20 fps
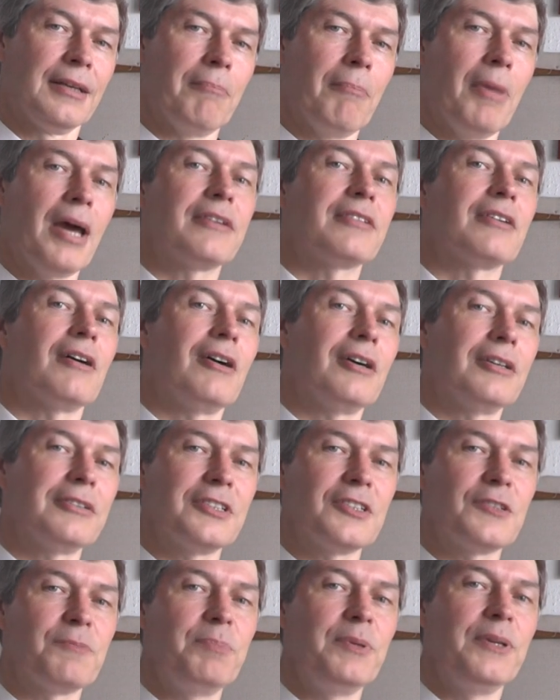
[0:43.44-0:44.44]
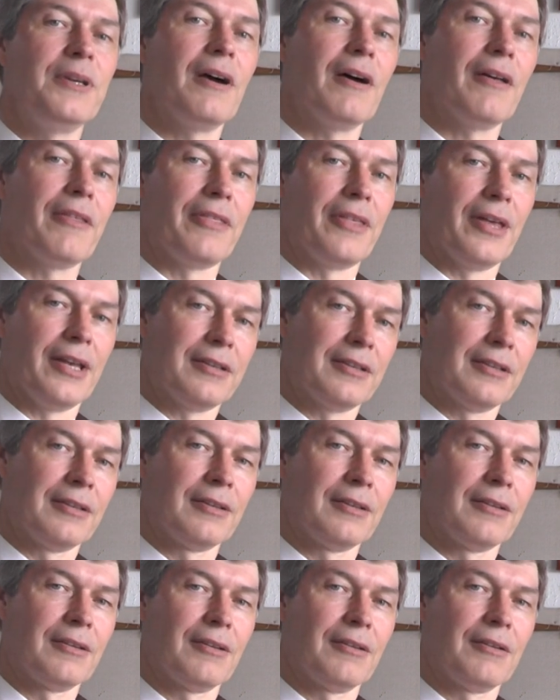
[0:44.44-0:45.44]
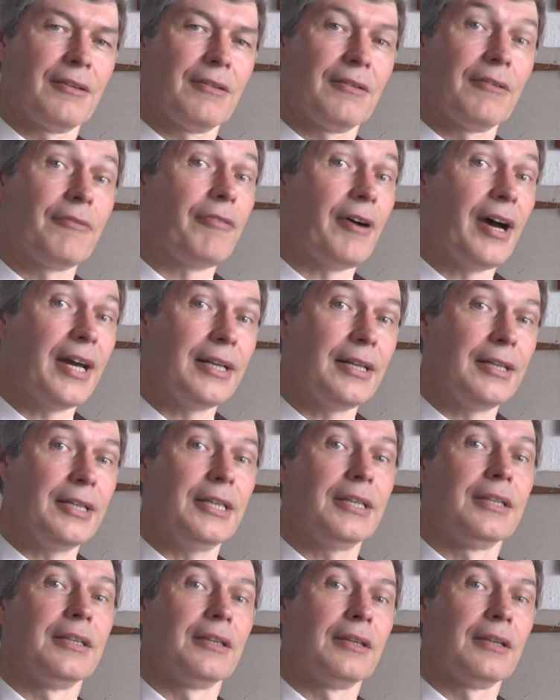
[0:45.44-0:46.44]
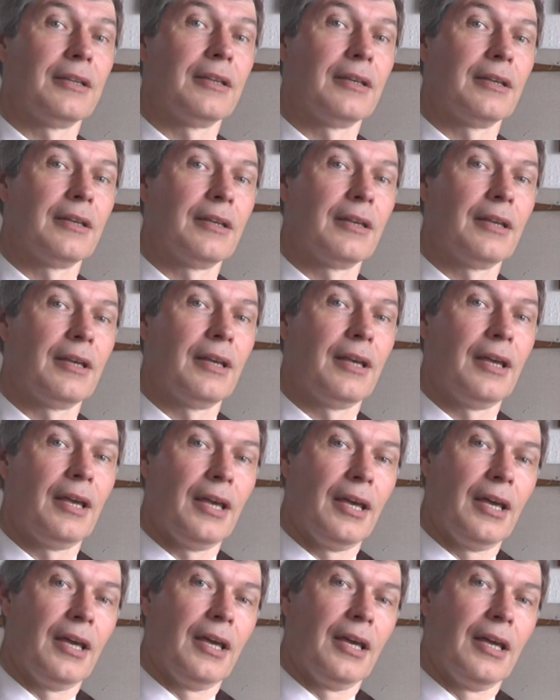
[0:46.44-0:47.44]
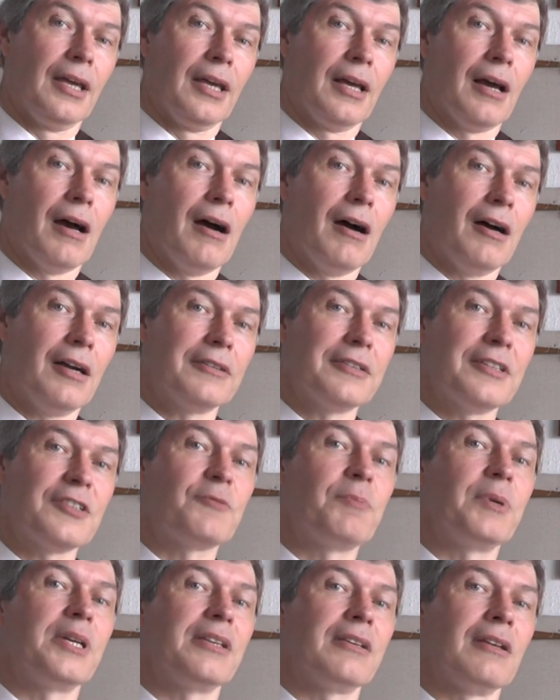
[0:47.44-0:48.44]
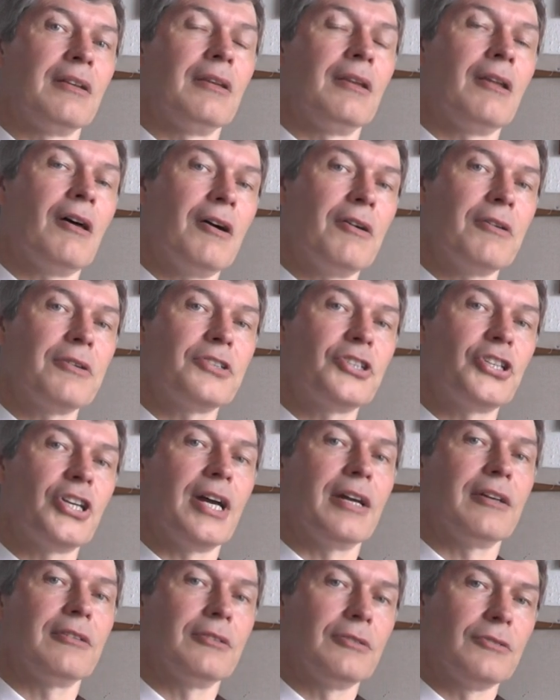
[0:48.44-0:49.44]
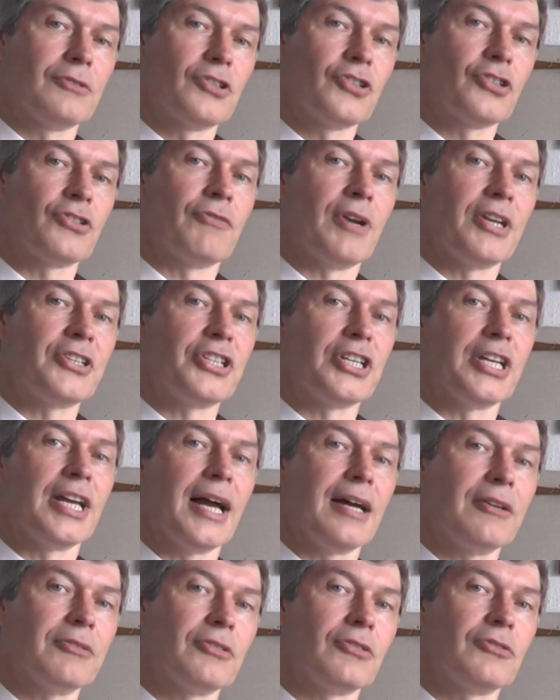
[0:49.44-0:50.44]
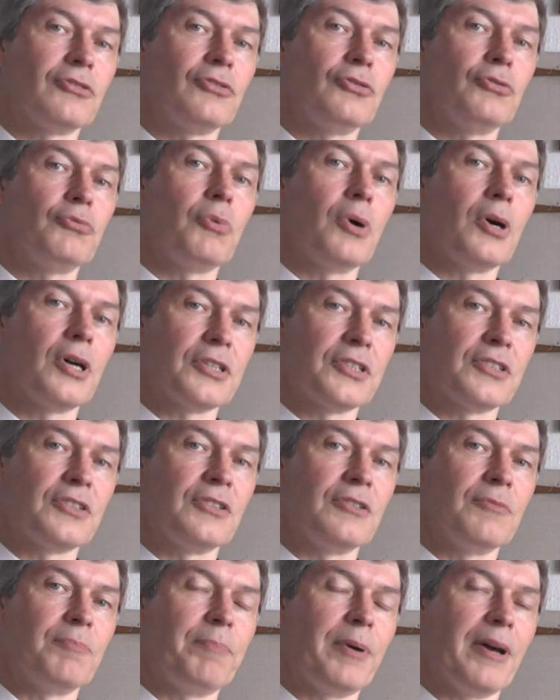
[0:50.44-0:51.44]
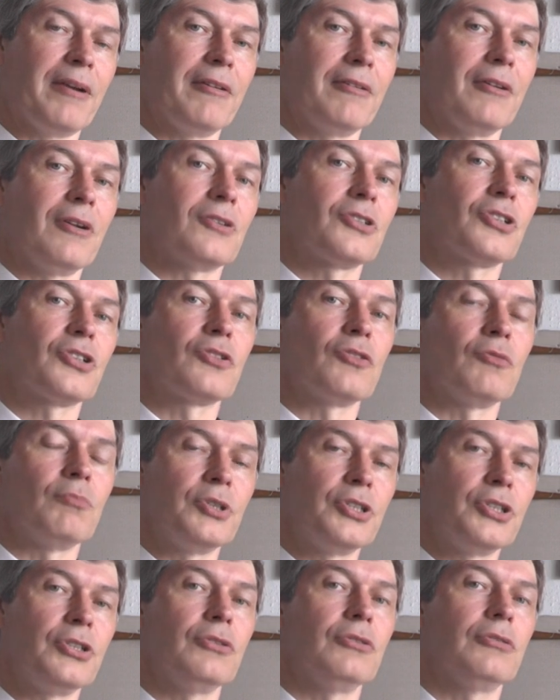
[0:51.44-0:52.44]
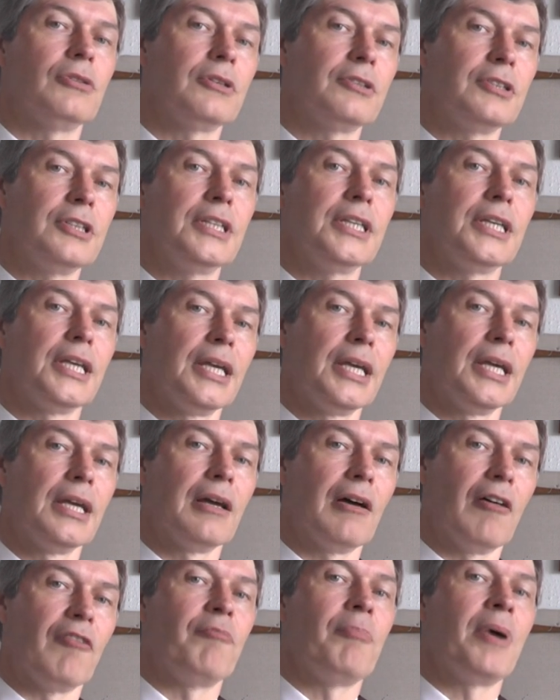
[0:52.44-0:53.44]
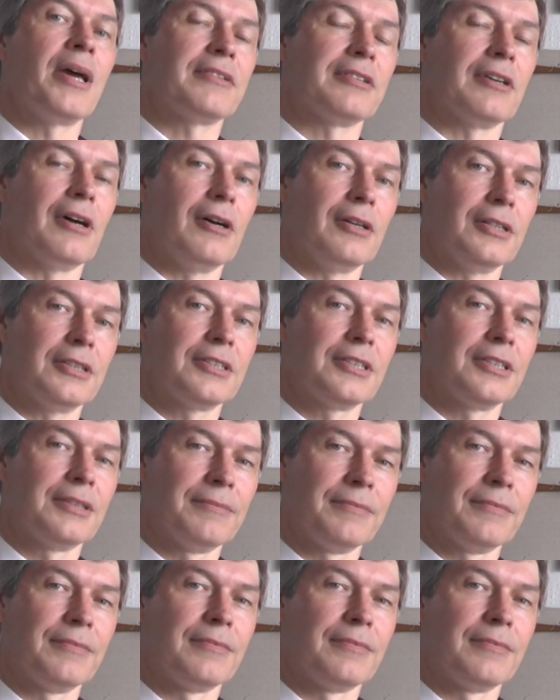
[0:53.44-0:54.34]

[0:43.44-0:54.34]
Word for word: Meta art is beyond that. Finally, art has been the long childhood stretching out towards the paradoxical maturity of meta art.